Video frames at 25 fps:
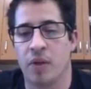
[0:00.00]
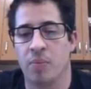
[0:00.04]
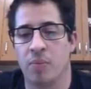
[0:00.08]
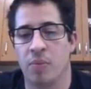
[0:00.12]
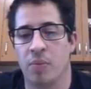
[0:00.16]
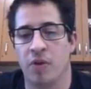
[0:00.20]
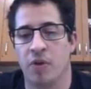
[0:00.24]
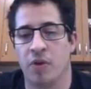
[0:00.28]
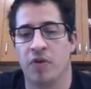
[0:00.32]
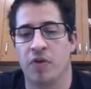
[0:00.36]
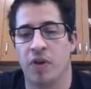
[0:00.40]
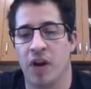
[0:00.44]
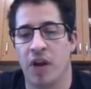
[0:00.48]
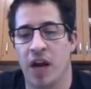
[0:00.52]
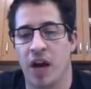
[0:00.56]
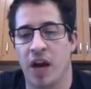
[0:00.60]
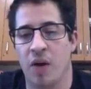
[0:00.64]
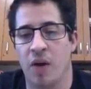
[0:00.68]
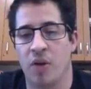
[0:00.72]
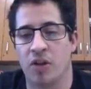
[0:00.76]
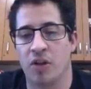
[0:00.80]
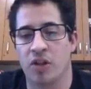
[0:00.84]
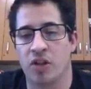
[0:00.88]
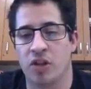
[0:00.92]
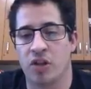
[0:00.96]
But for now,
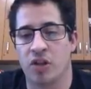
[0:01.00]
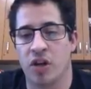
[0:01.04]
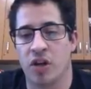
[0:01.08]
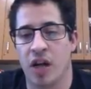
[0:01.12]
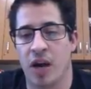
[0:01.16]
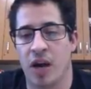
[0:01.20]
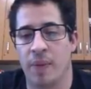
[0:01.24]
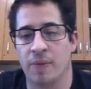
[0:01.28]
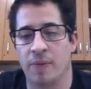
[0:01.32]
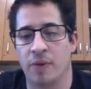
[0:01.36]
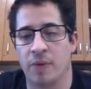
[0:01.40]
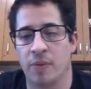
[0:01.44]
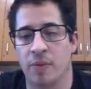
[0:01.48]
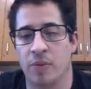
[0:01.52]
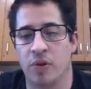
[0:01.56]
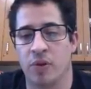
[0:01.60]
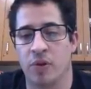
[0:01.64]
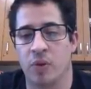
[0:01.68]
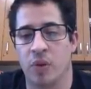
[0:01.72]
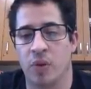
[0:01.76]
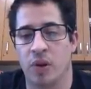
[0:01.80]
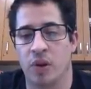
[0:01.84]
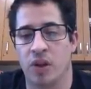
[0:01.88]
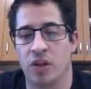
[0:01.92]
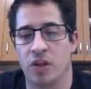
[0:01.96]
it's trapped
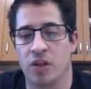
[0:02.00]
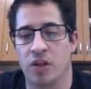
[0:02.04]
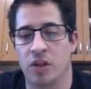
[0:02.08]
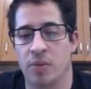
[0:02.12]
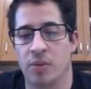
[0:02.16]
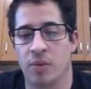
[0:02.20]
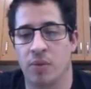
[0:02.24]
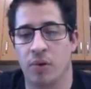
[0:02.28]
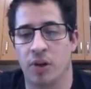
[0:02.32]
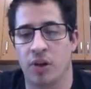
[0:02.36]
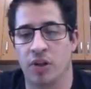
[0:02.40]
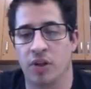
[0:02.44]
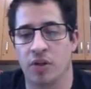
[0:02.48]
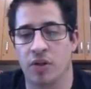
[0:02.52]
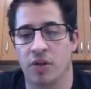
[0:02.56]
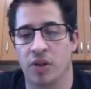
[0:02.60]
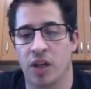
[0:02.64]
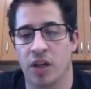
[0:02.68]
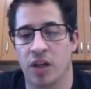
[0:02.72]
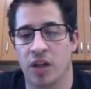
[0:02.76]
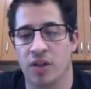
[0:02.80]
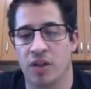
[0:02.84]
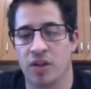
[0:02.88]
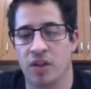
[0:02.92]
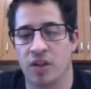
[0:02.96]
between these 2 points. It's
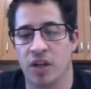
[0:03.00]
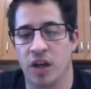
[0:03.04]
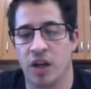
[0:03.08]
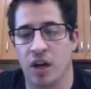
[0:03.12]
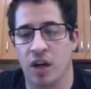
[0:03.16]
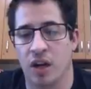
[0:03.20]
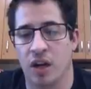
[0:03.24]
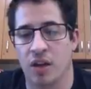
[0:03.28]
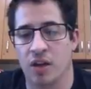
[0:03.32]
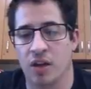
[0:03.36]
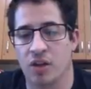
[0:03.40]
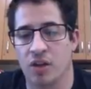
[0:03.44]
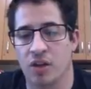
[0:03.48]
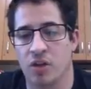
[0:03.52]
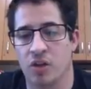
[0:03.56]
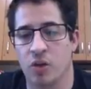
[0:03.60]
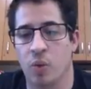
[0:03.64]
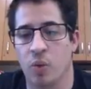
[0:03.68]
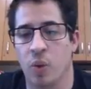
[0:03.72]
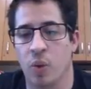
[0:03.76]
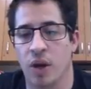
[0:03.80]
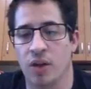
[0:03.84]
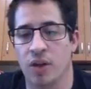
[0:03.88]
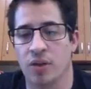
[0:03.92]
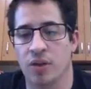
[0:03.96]
kind of stuck in these 2
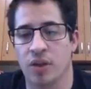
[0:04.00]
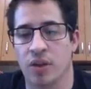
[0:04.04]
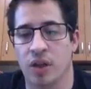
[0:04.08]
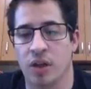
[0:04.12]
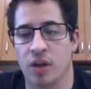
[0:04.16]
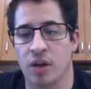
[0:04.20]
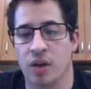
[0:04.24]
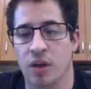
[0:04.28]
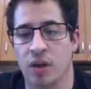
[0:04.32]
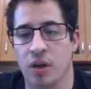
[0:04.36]
wells here.